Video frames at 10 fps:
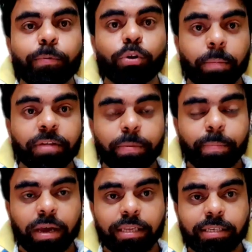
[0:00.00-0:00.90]
who are coming from
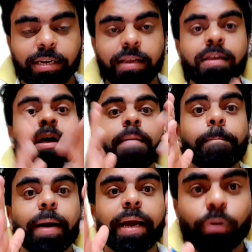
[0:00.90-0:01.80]
Maharashtra
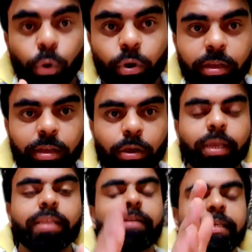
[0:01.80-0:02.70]
by road,
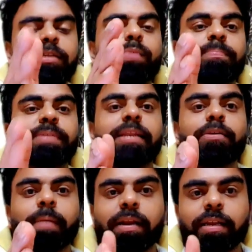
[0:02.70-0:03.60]
okay, the reason why I'm telling
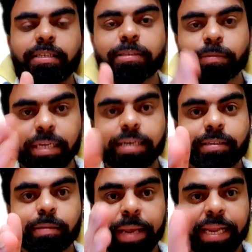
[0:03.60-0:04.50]
Maharashtra is that is
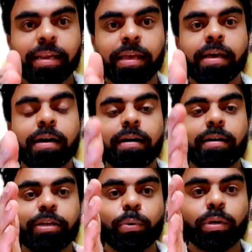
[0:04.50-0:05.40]
the main,
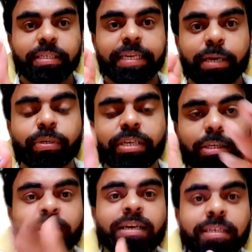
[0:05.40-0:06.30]
a state which has
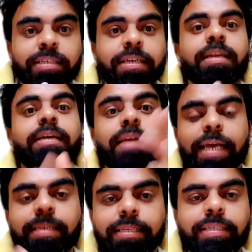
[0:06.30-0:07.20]
been considered as high
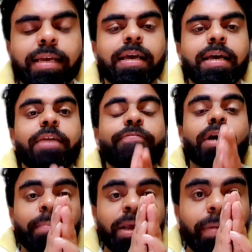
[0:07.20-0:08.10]
risk. If you're
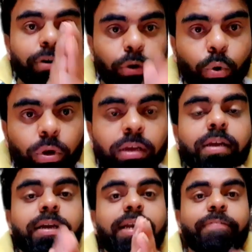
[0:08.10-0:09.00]
coming by road,
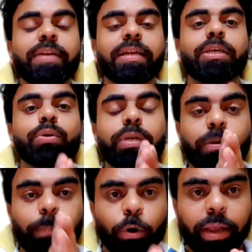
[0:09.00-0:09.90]
definitely you need to
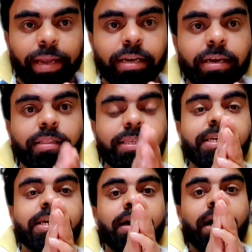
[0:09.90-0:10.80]
provide
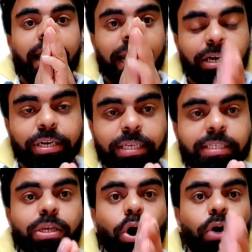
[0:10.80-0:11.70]
the
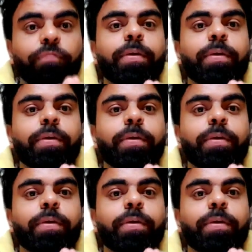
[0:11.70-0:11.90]
address of the